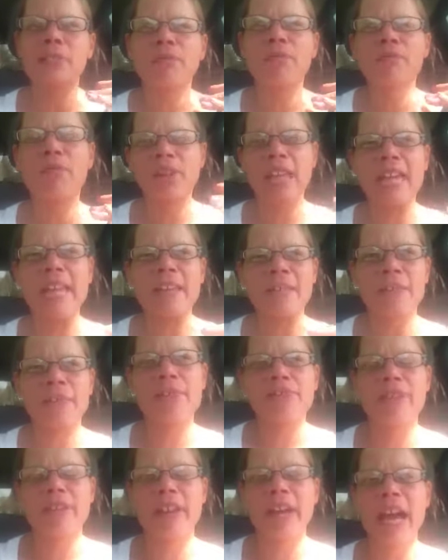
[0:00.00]

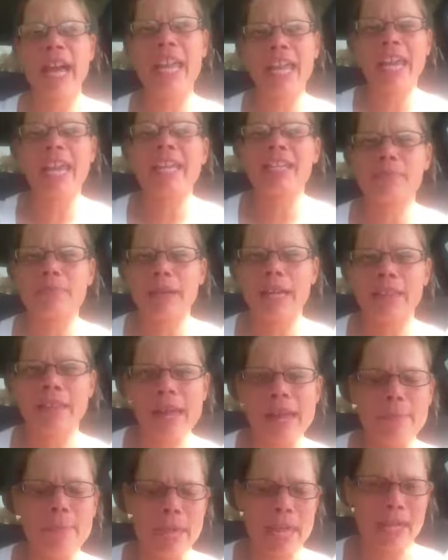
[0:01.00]
faith I had in my
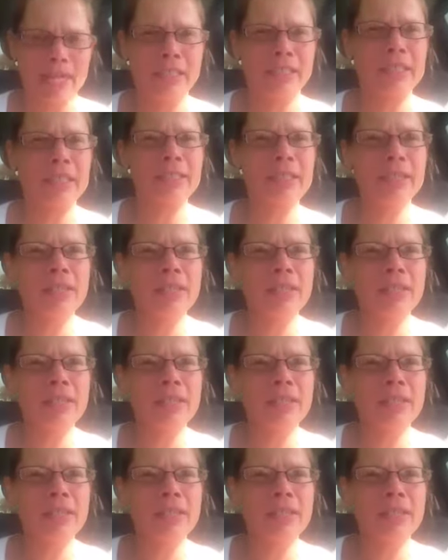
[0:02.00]
lap band.